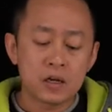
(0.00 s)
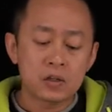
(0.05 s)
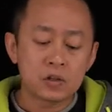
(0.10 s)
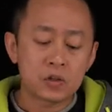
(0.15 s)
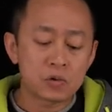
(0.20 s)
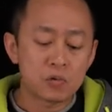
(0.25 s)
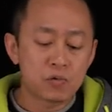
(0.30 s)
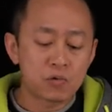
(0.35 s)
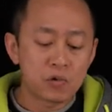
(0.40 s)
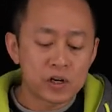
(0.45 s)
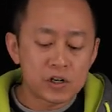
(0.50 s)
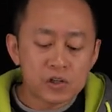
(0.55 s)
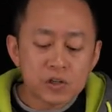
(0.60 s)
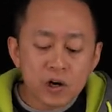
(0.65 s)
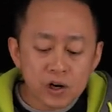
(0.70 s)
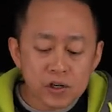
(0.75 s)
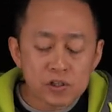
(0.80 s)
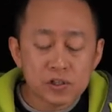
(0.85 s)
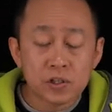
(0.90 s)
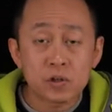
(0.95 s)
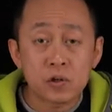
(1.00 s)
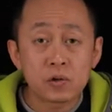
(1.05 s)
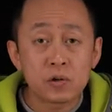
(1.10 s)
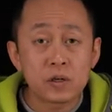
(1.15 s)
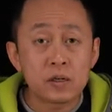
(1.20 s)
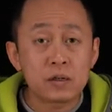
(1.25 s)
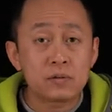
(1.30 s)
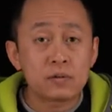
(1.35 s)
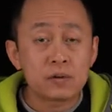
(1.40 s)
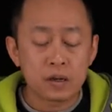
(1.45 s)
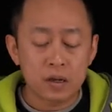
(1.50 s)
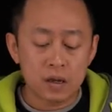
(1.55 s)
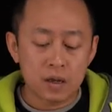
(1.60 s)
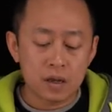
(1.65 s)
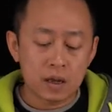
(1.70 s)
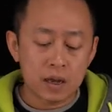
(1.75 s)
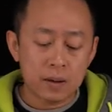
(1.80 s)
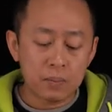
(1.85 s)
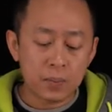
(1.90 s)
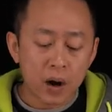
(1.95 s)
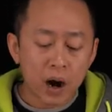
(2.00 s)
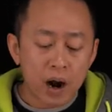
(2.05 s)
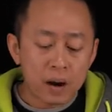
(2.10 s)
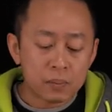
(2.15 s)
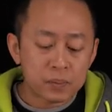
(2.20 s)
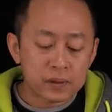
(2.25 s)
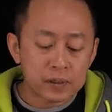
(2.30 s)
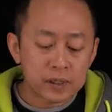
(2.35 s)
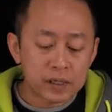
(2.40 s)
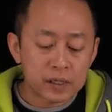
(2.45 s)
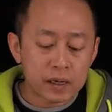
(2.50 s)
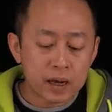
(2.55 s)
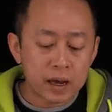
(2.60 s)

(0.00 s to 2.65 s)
To recharge the unit properly,